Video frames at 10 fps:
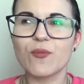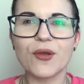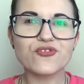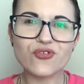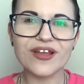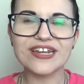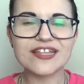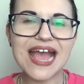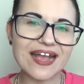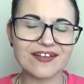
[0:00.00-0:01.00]
I won't try and
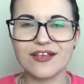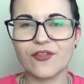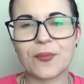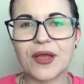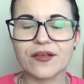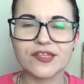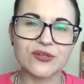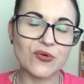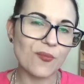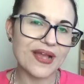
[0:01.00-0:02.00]
attack the other
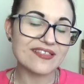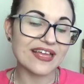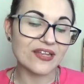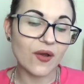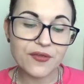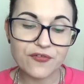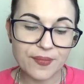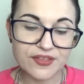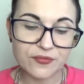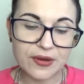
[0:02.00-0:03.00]
person or make their life a
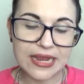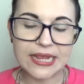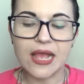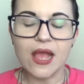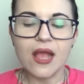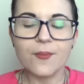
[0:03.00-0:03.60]
misery.